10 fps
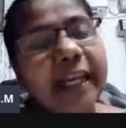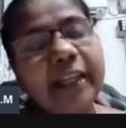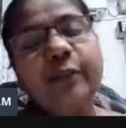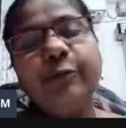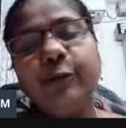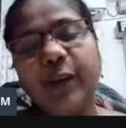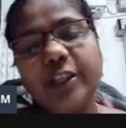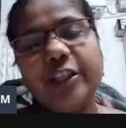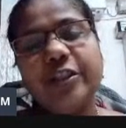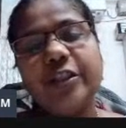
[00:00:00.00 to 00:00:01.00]
thank you for
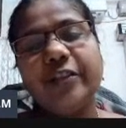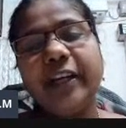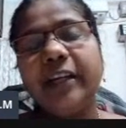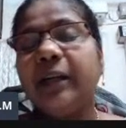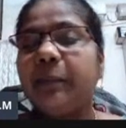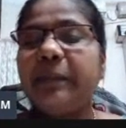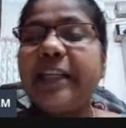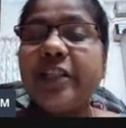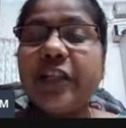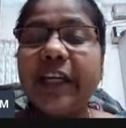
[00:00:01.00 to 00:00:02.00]
watching, children.
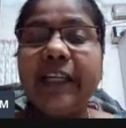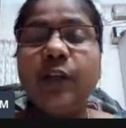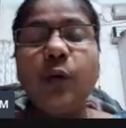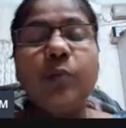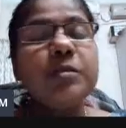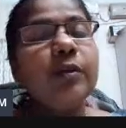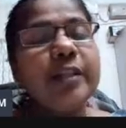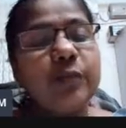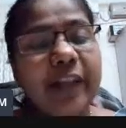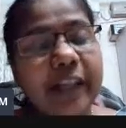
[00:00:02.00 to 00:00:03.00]
Please study. The Ohm's law
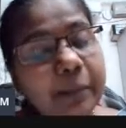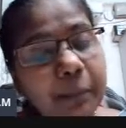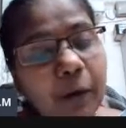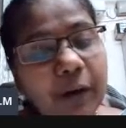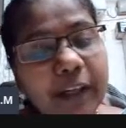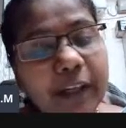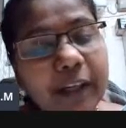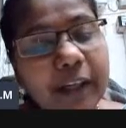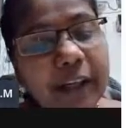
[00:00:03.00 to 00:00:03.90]
is very important.